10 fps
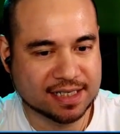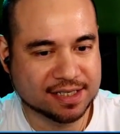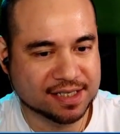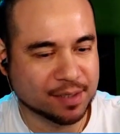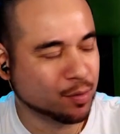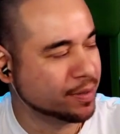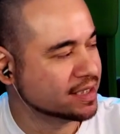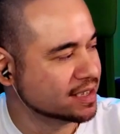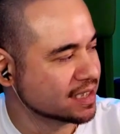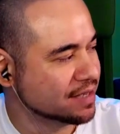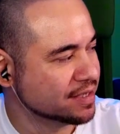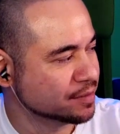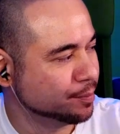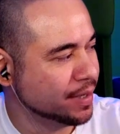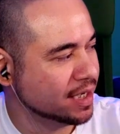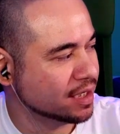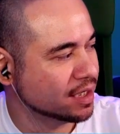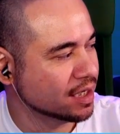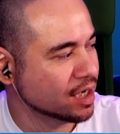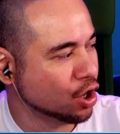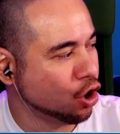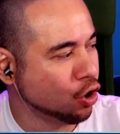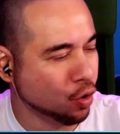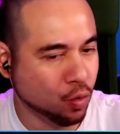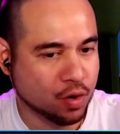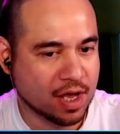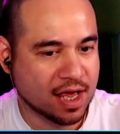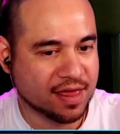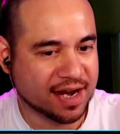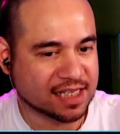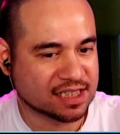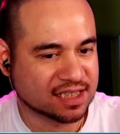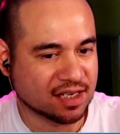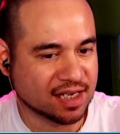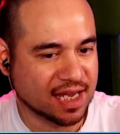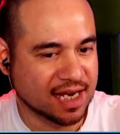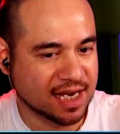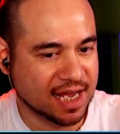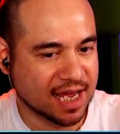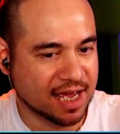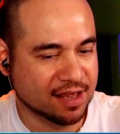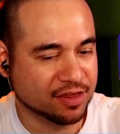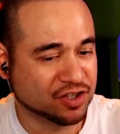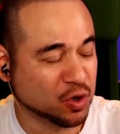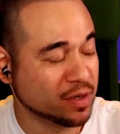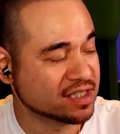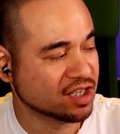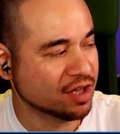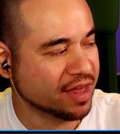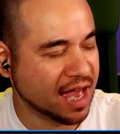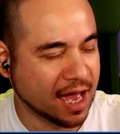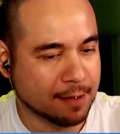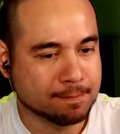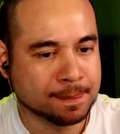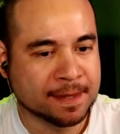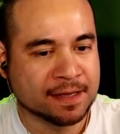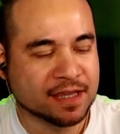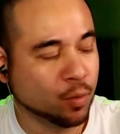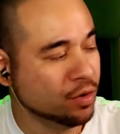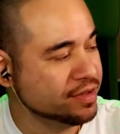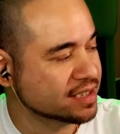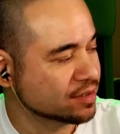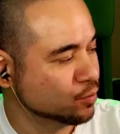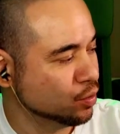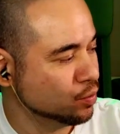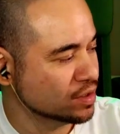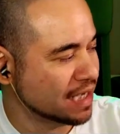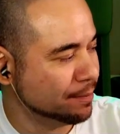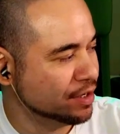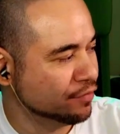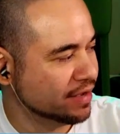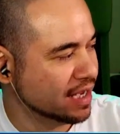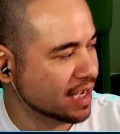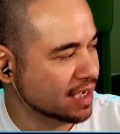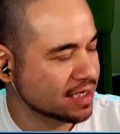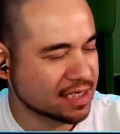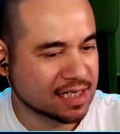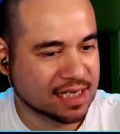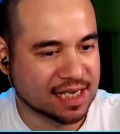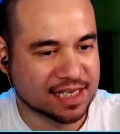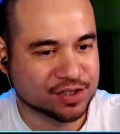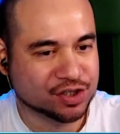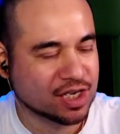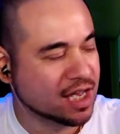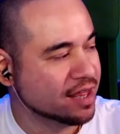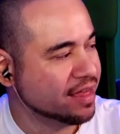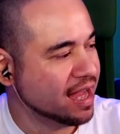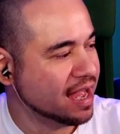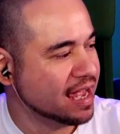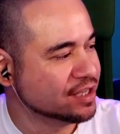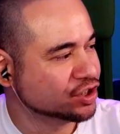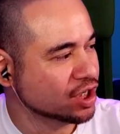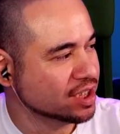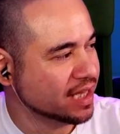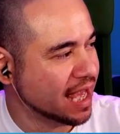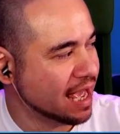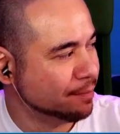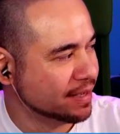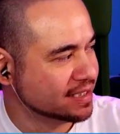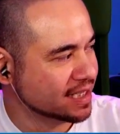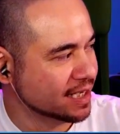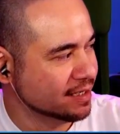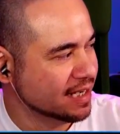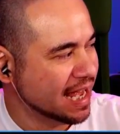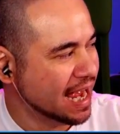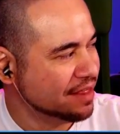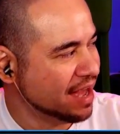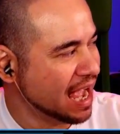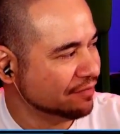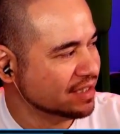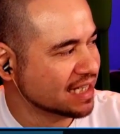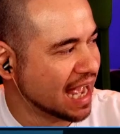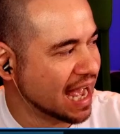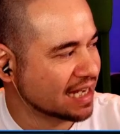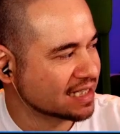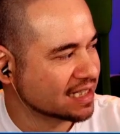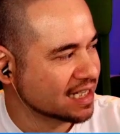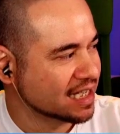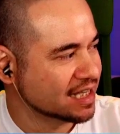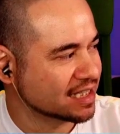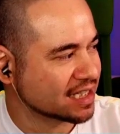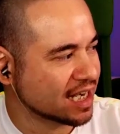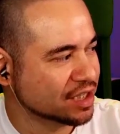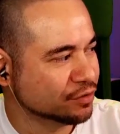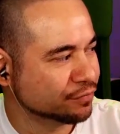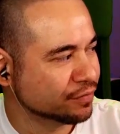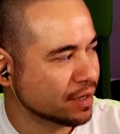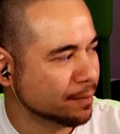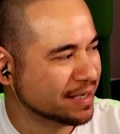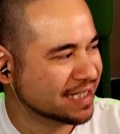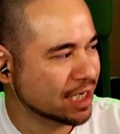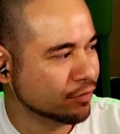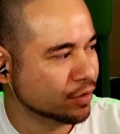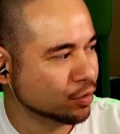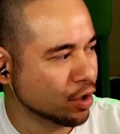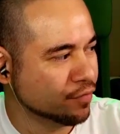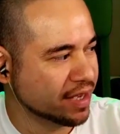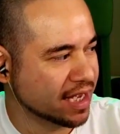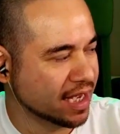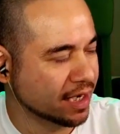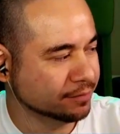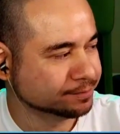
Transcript: They're separate pieces, and there's a big hole that gets stuck in here to insert the hair. And what's happening over here is they're inserting the hair piece in, and they're having to add this kind of material over here,